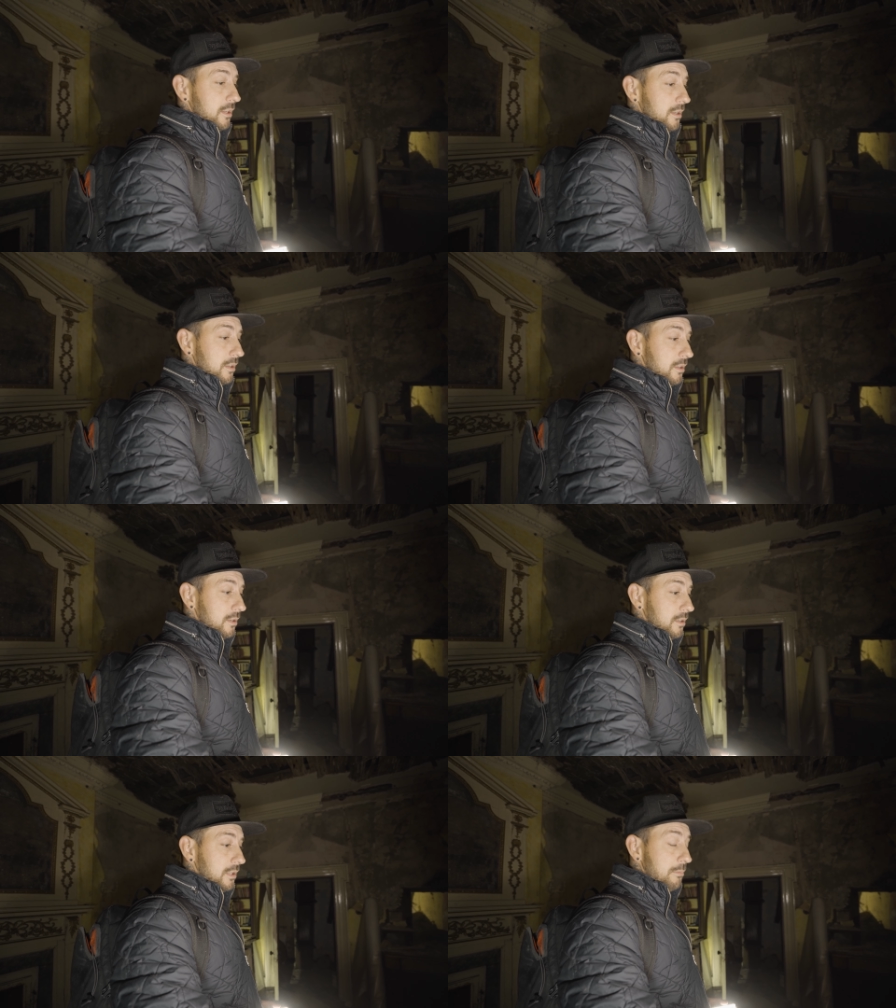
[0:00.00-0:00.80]
Uh,
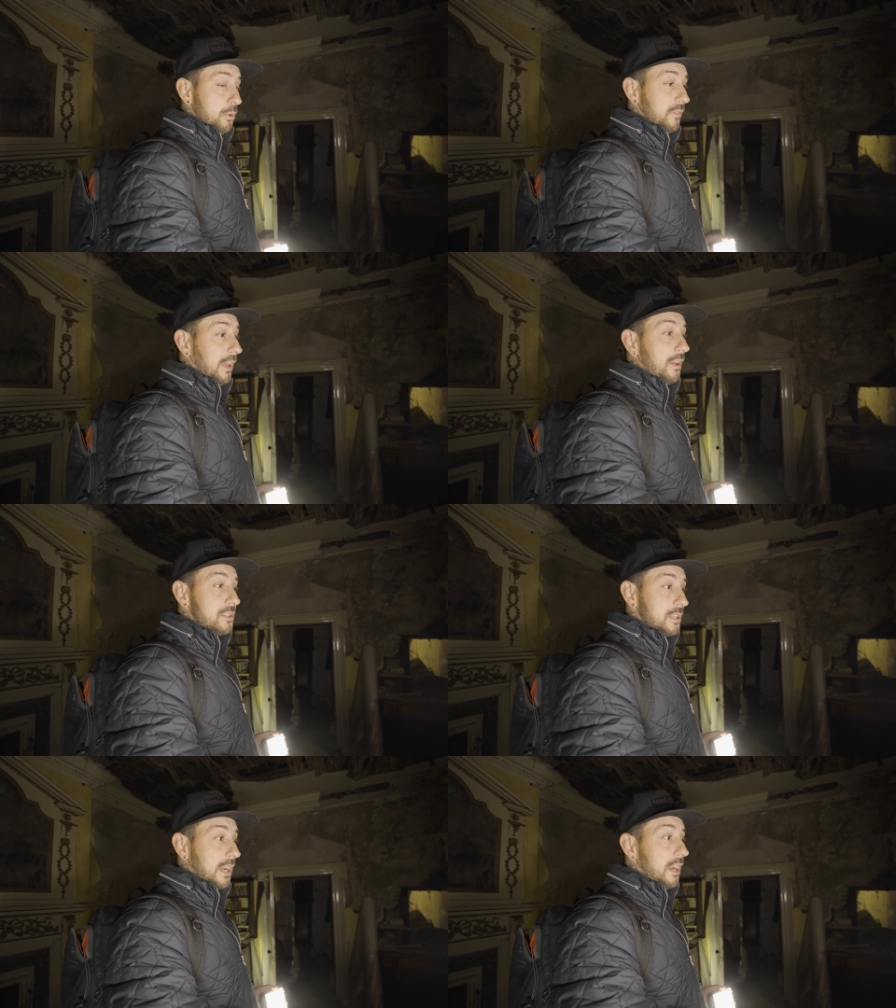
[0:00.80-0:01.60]
They moved out
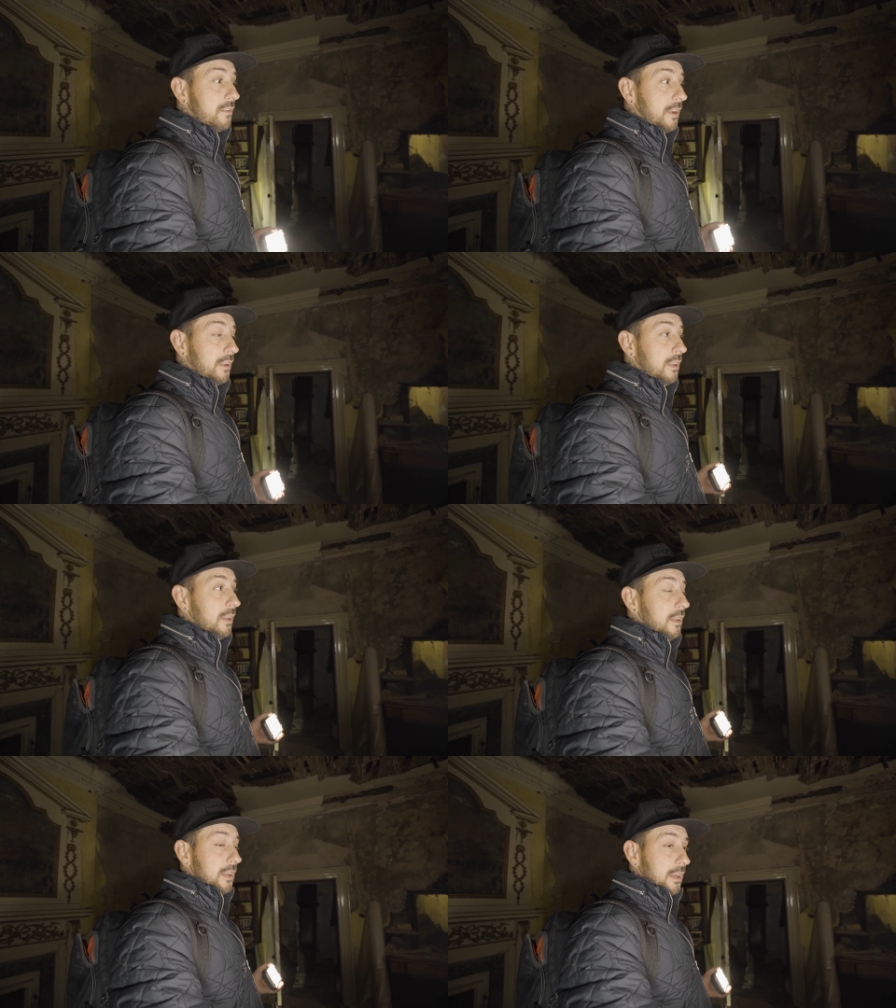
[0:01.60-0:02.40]
into the caravan,
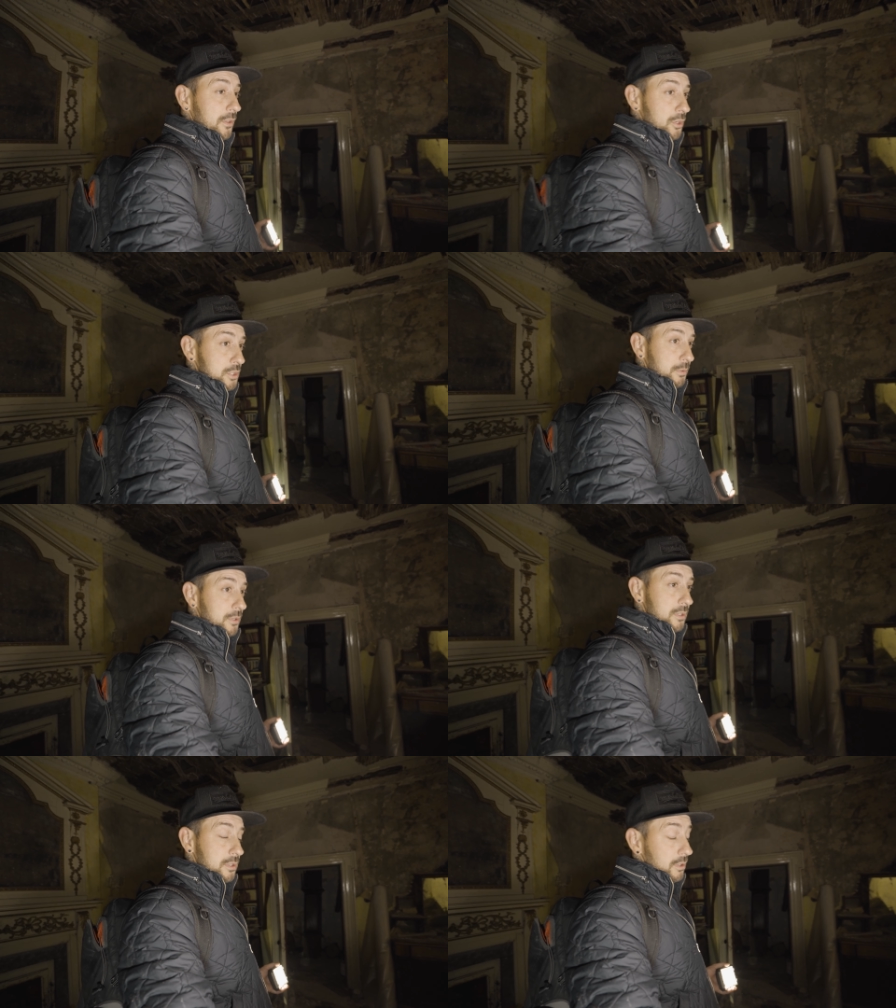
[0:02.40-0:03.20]
and the
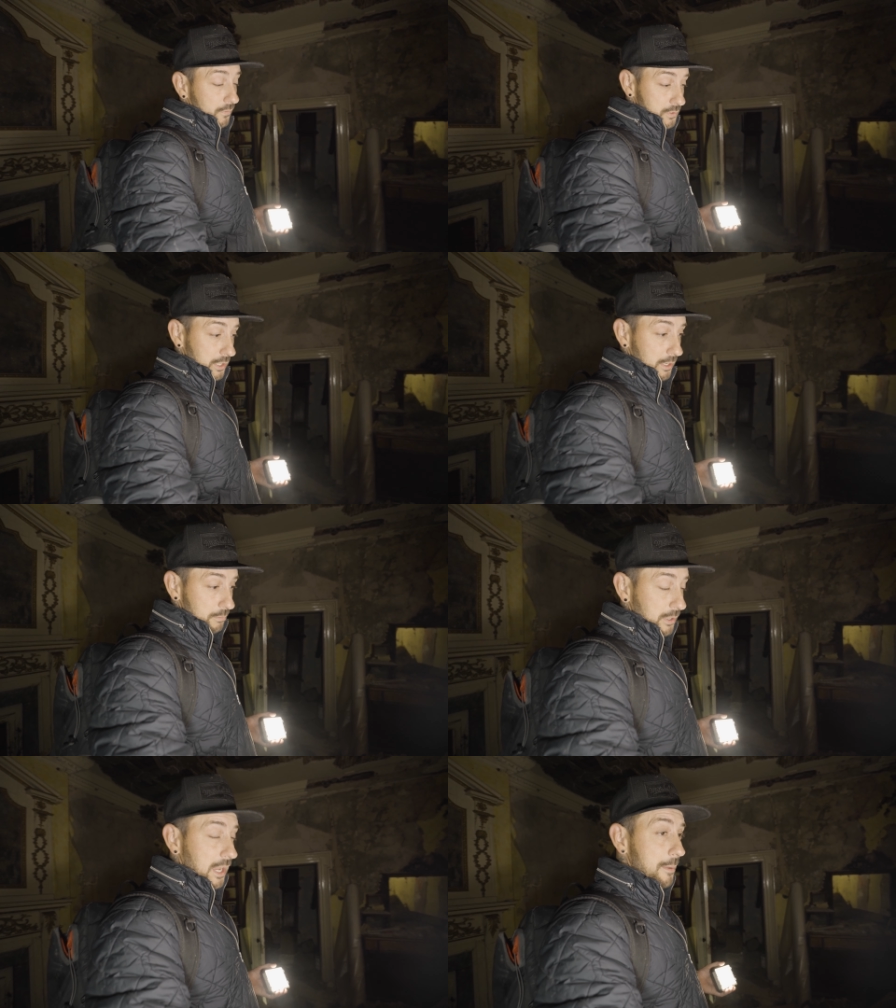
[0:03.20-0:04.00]
husband obviously
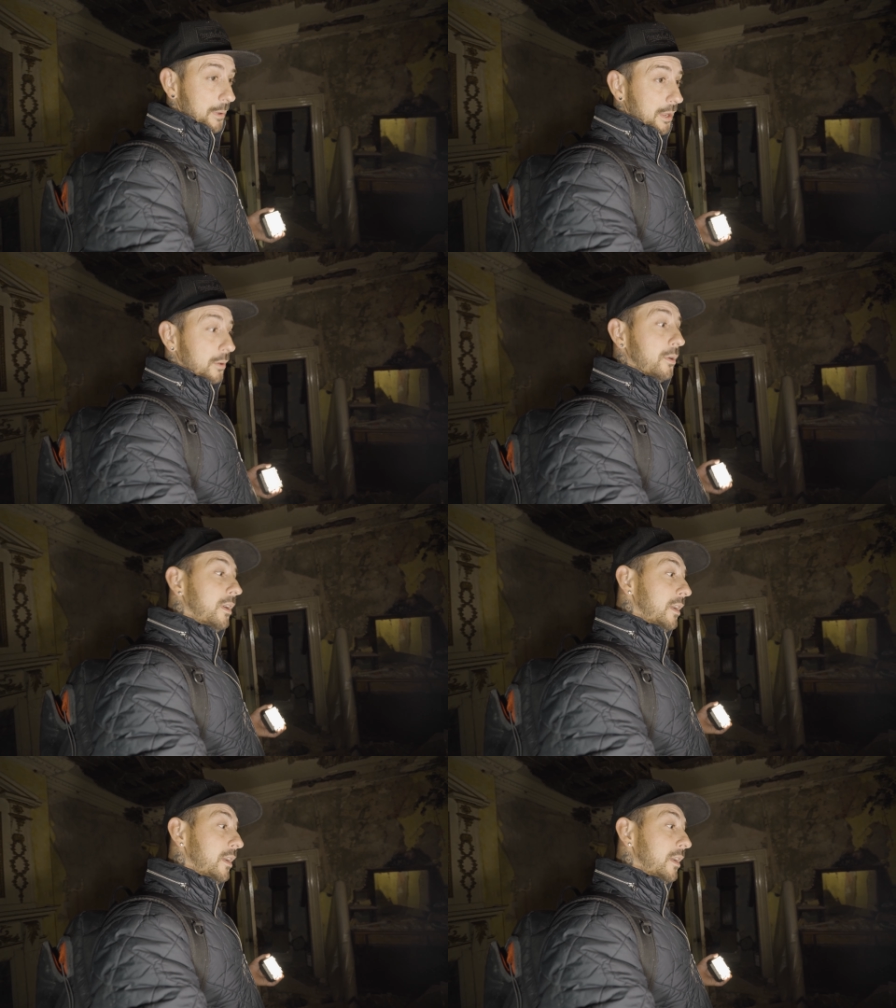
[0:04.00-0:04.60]
became ill,